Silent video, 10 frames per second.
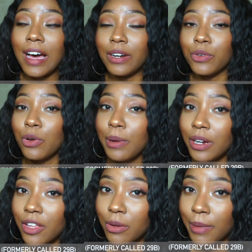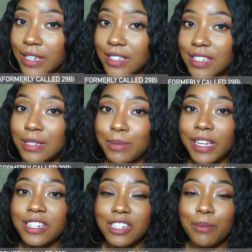I don't know about other bases, but
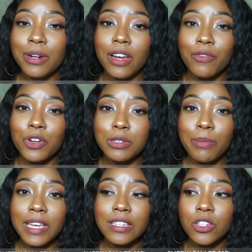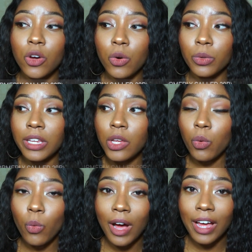at Sheppard Air Force Base, only
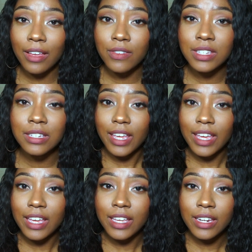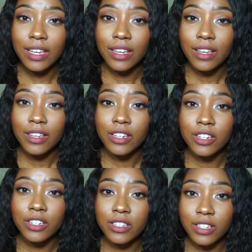wives can
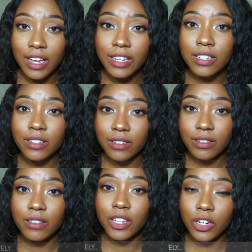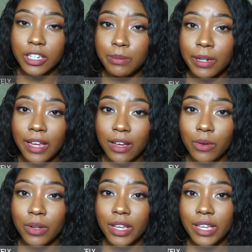sign their husband
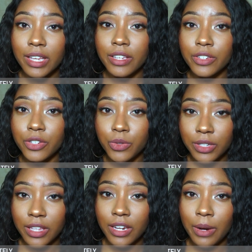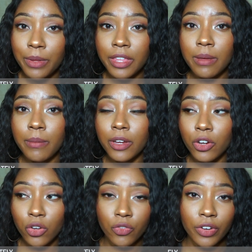out to stay the night with them.
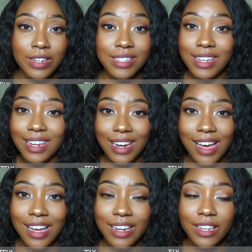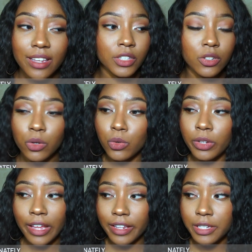Girlfriends cannot. So
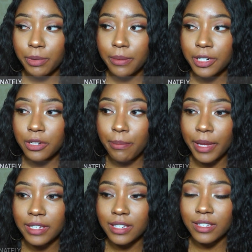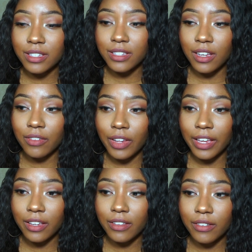yeah, that's pretty much the basics of
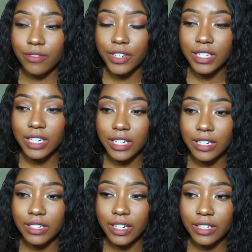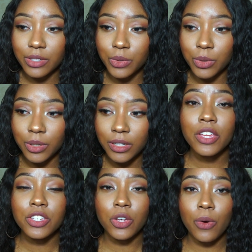like visiting tech school.
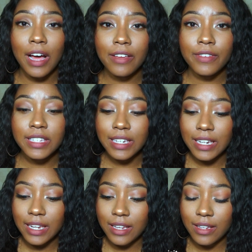So I visited,